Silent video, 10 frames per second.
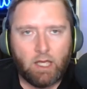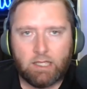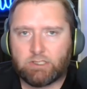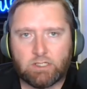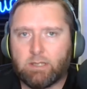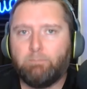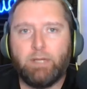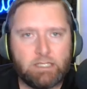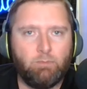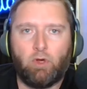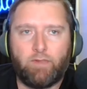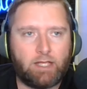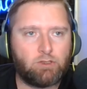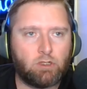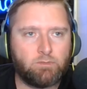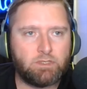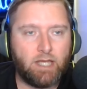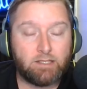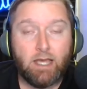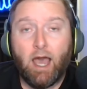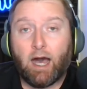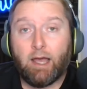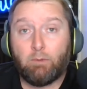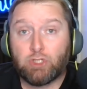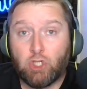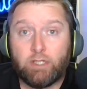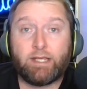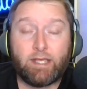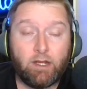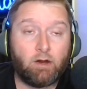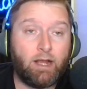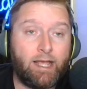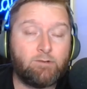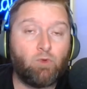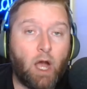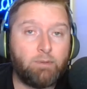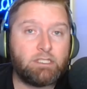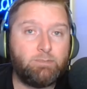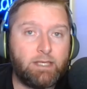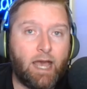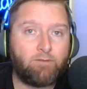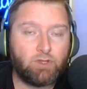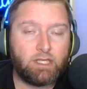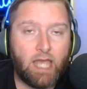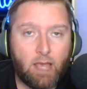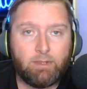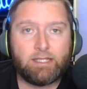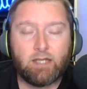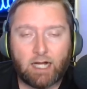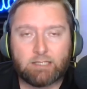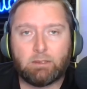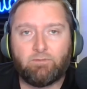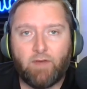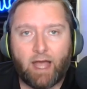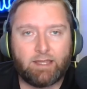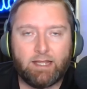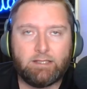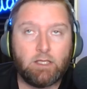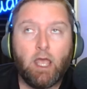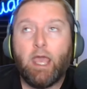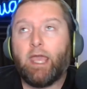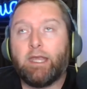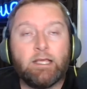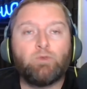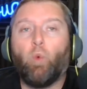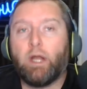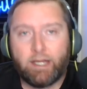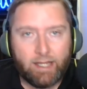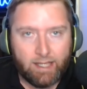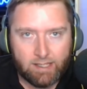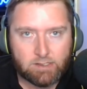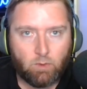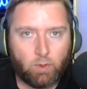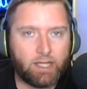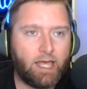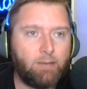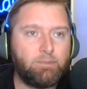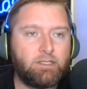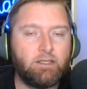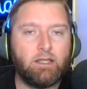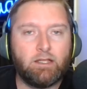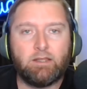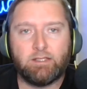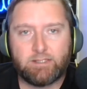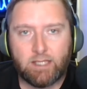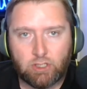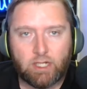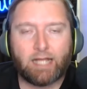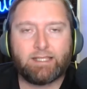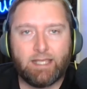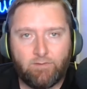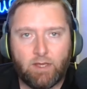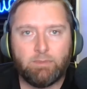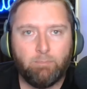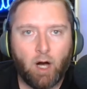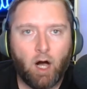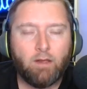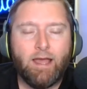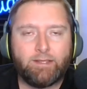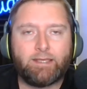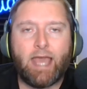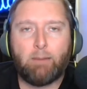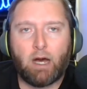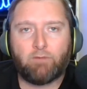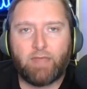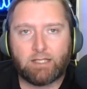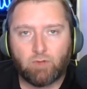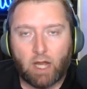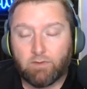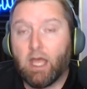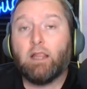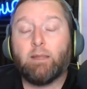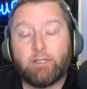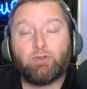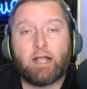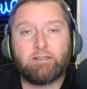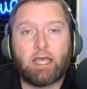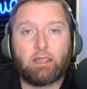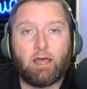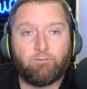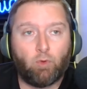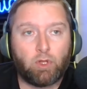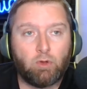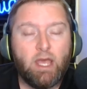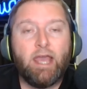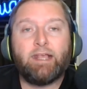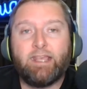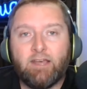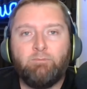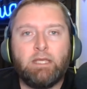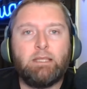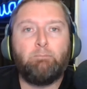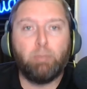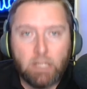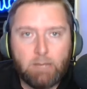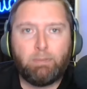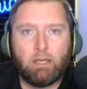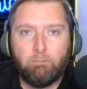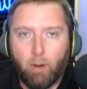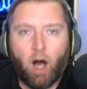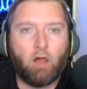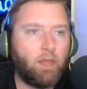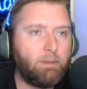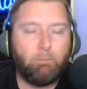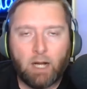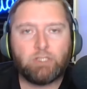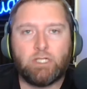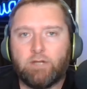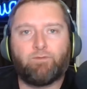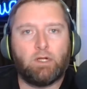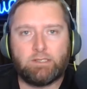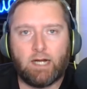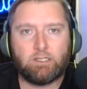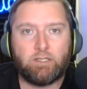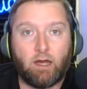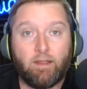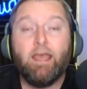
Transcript: is just abysmal in that circumstance. Uh, it was good to hear Aidan Robbins speak after the game, and he talked about the fact that he's it is what it is when it came to the decision not to give him the ball to cap off that drive. Let me translate that for you. Give me the bleeping ball and let me punch it in for a touchdown.